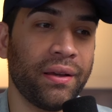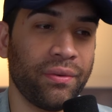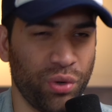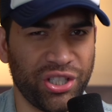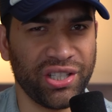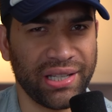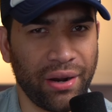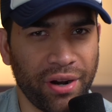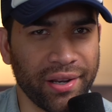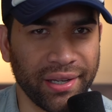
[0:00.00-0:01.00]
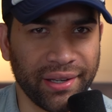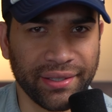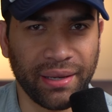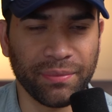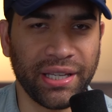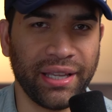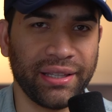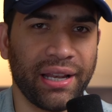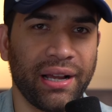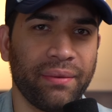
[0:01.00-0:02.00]
which is ironic because I'm saying
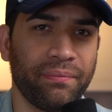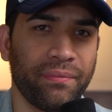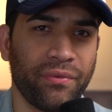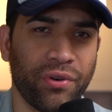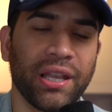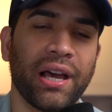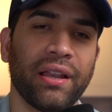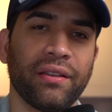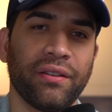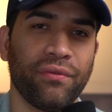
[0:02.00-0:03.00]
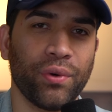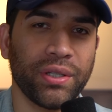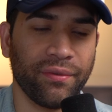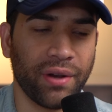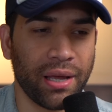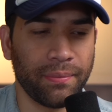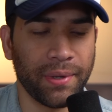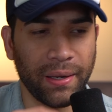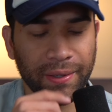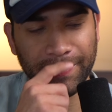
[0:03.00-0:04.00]
that I relied on the voice of God,
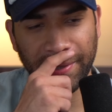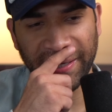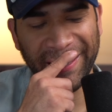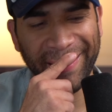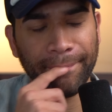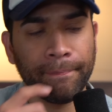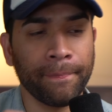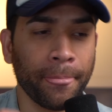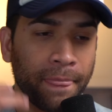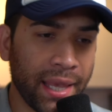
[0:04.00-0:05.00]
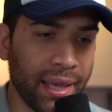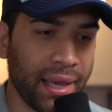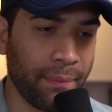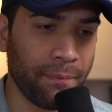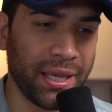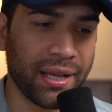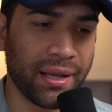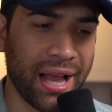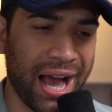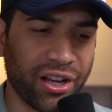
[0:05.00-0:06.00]
but I'll explain that. Be-
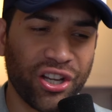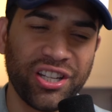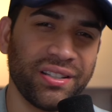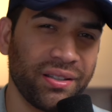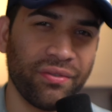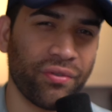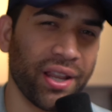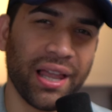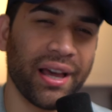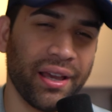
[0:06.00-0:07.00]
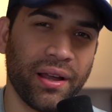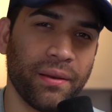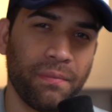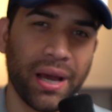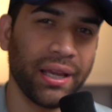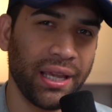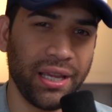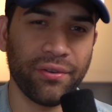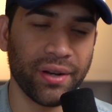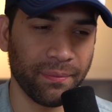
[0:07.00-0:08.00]
I couldn't rely on my
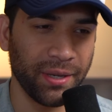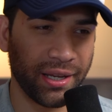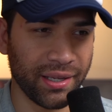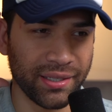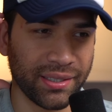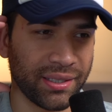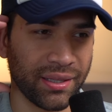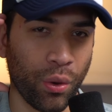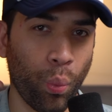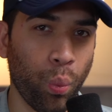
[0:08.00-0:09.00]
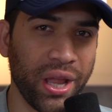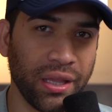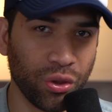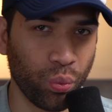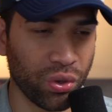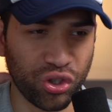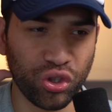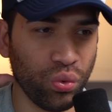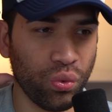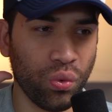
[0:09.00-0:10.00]
hearing because the wind was
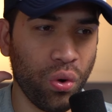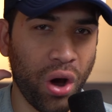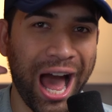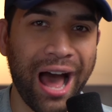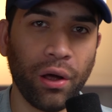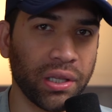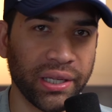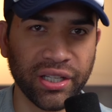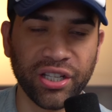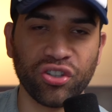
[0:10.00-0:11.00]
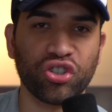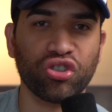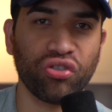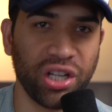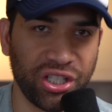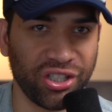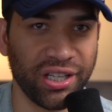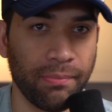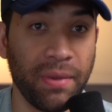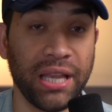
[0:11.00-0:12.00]
too howling and
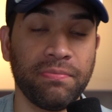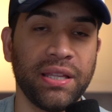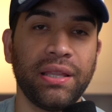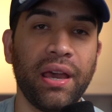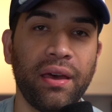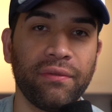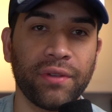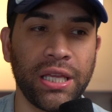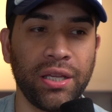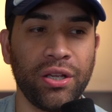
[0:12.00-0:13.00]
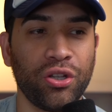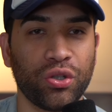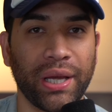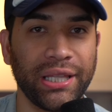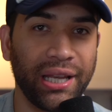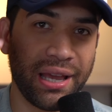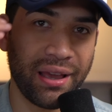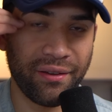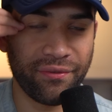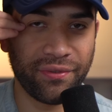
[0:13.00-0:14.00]
screeching. It made me deaf. So I didn't
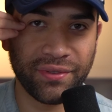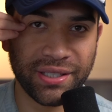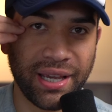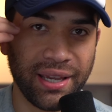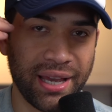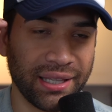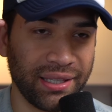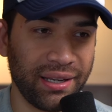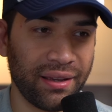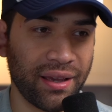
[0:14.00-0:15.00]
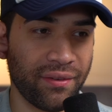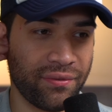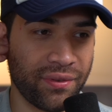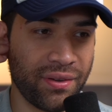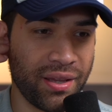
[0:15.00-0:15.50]
have sight, I didn't have